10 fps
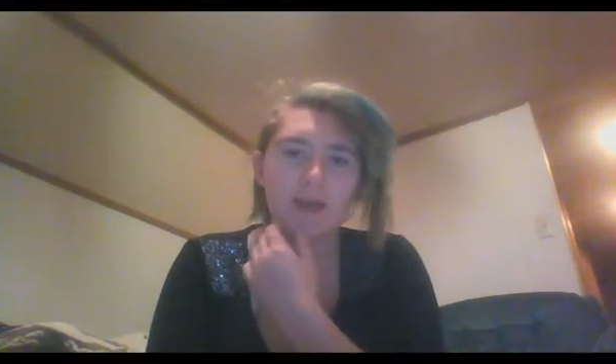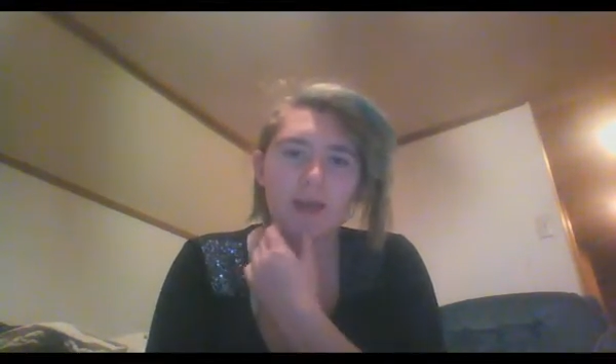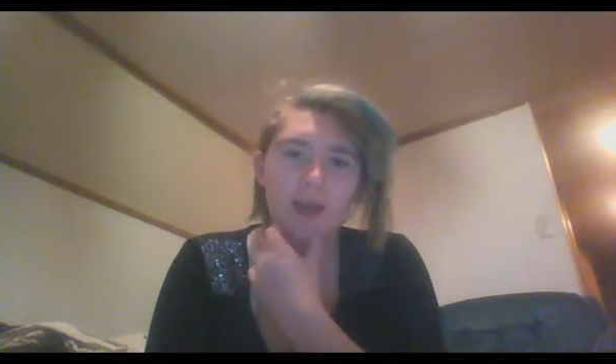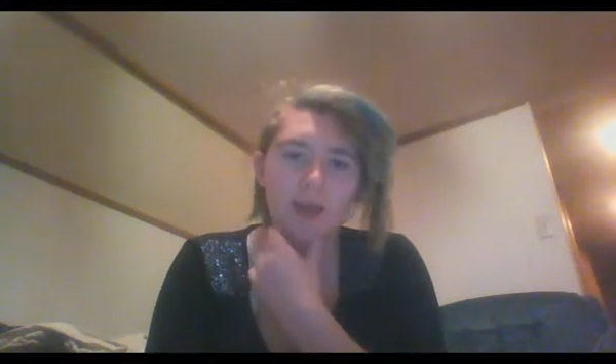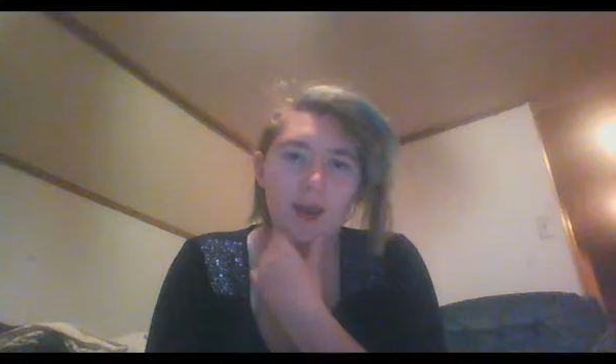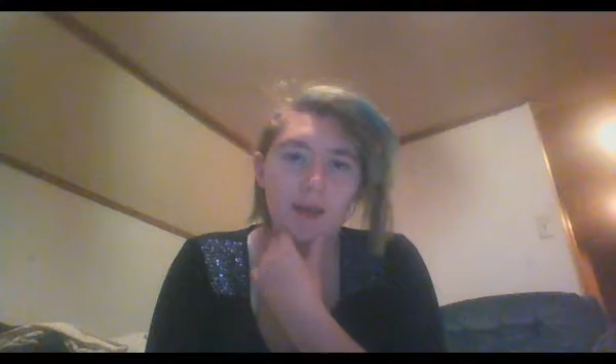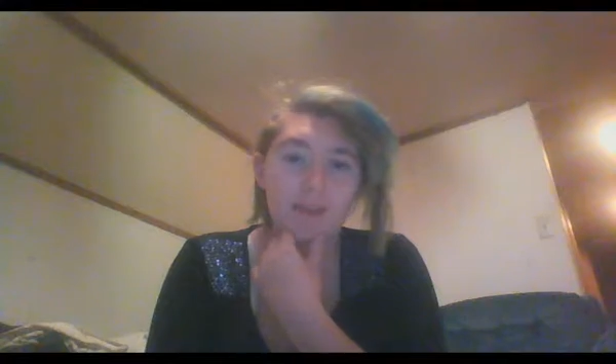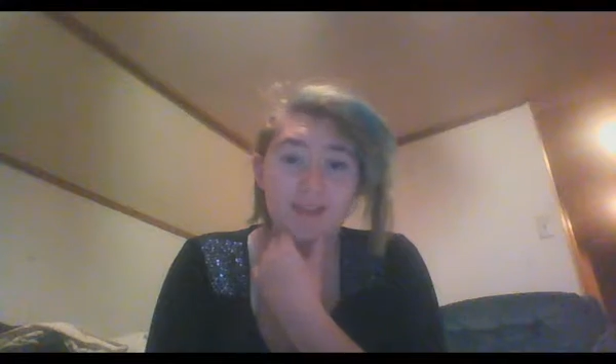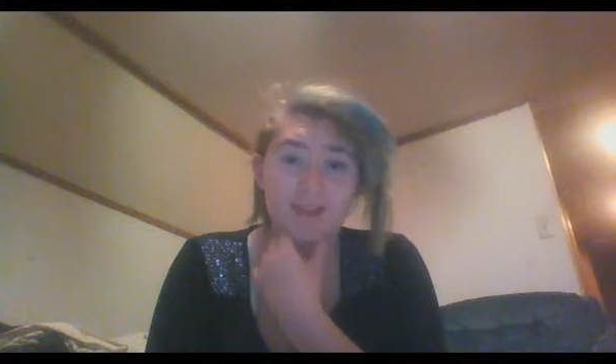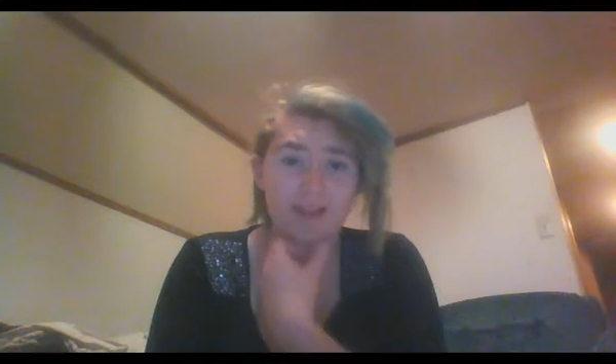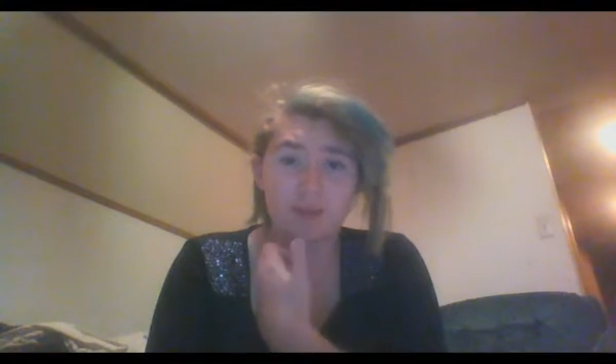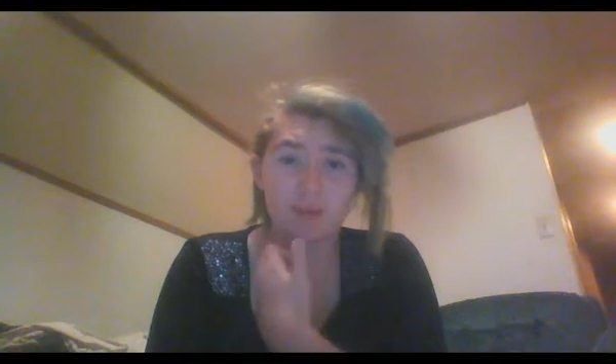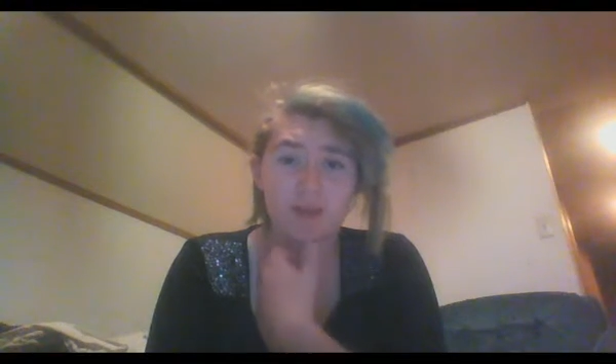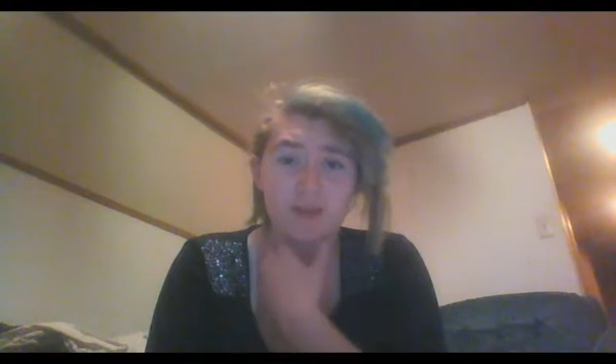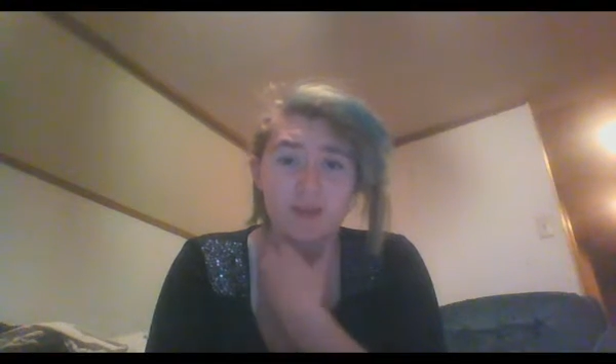I would stay like weekends
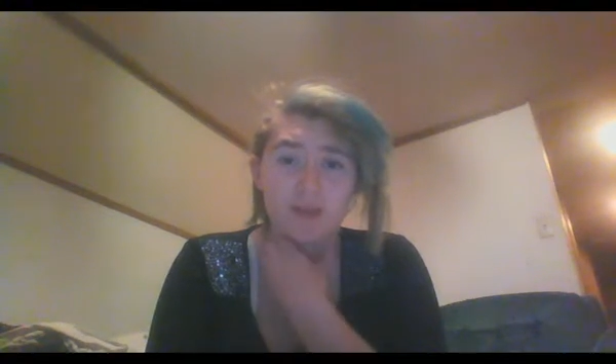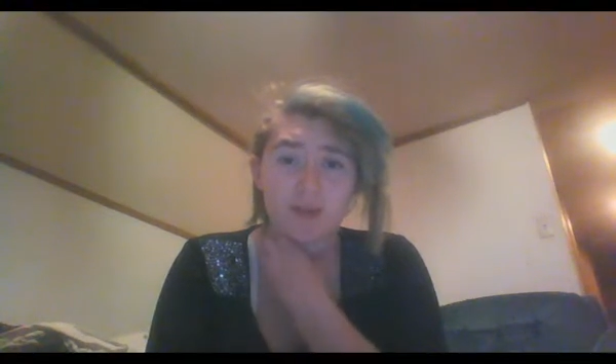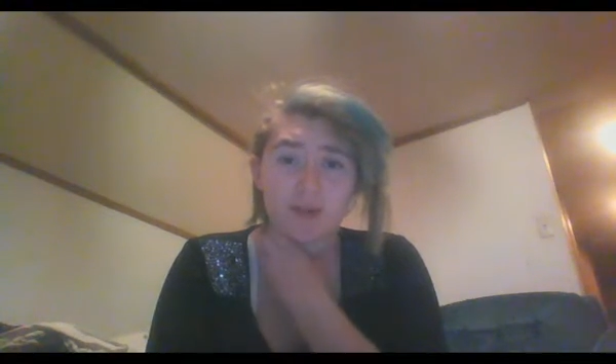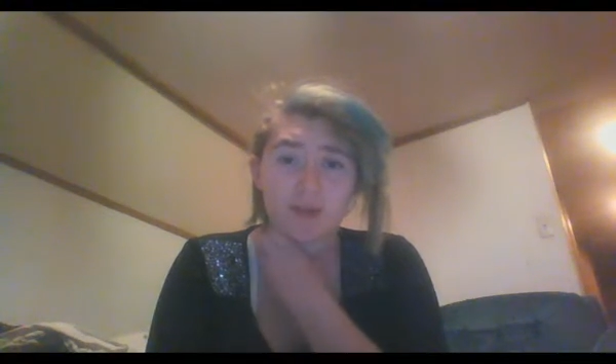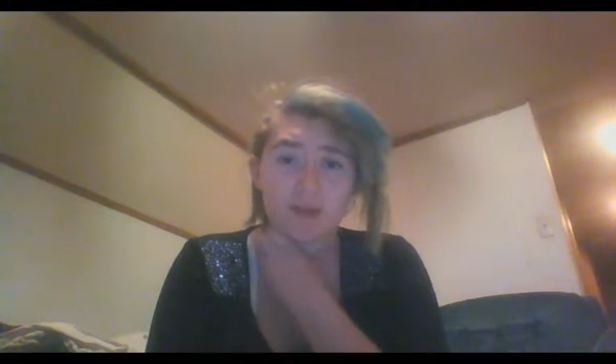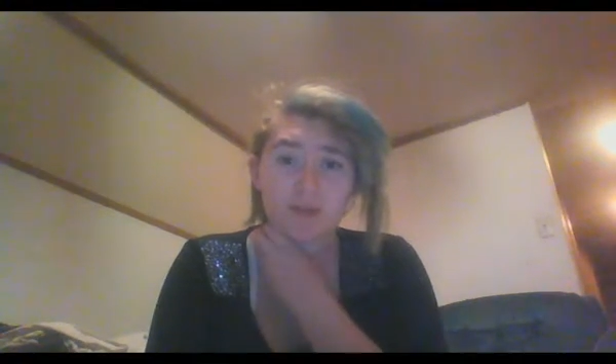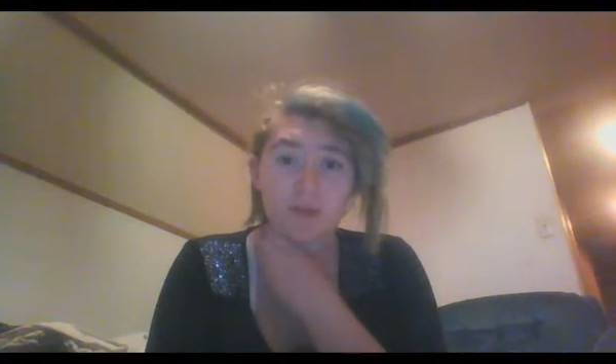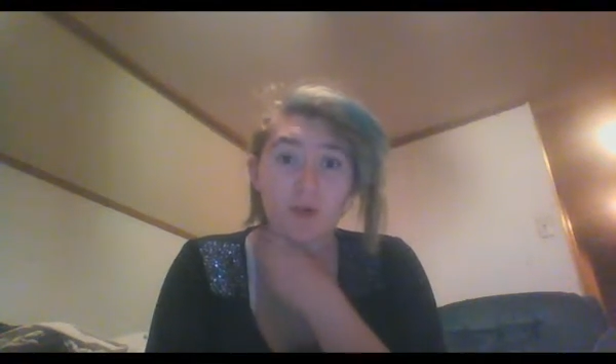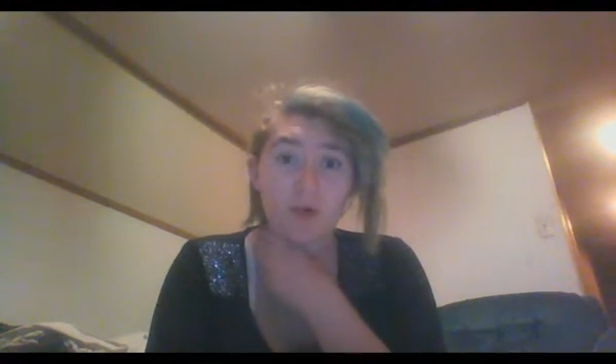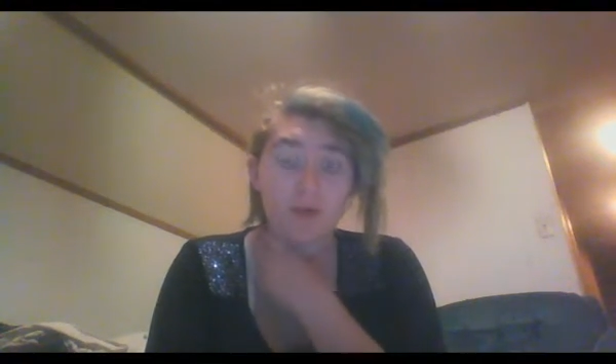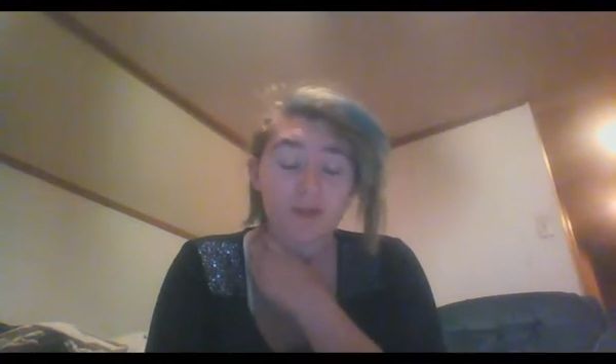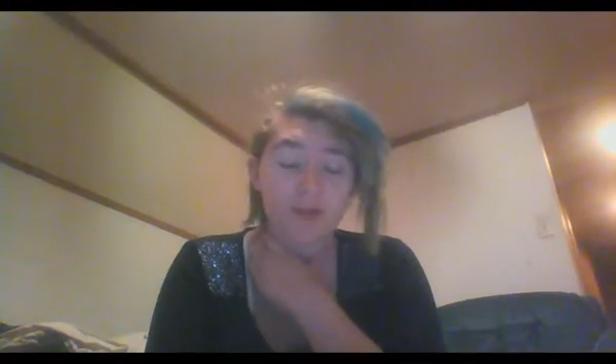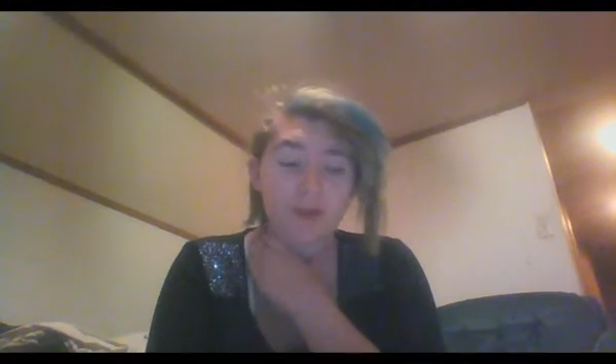there all the time.